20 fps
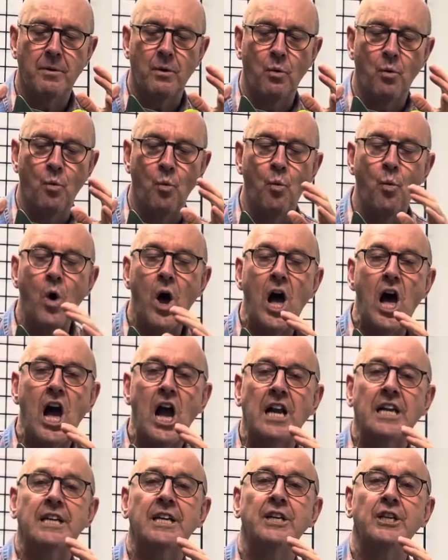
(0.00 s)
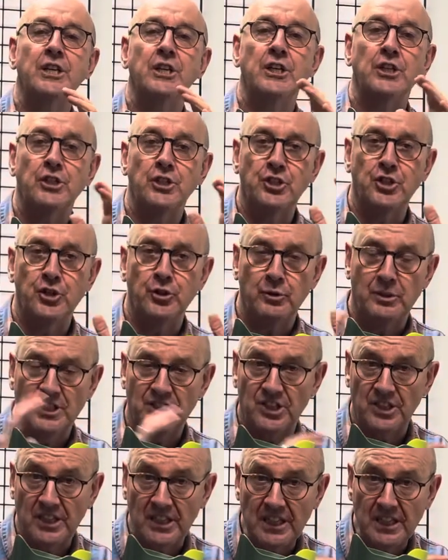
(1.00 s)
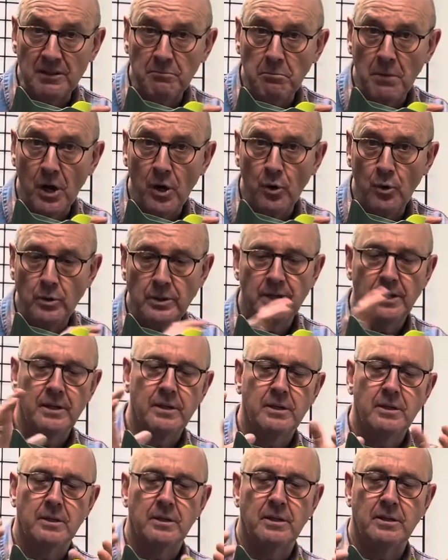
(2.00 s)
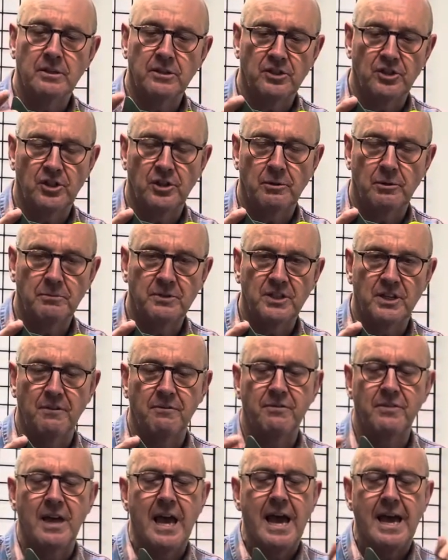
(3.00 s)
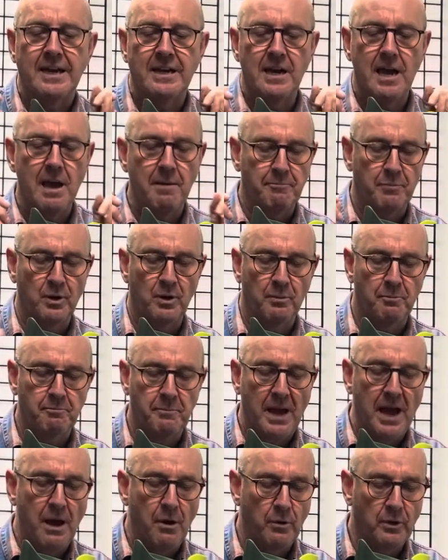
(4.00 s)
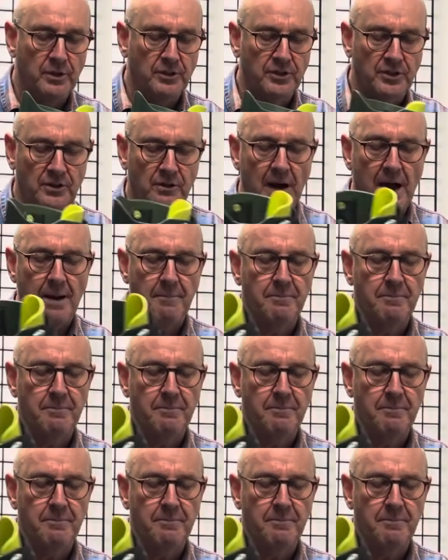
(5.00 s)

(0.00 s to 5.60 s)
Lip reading: walk to ski mode in terms of that upper power strap.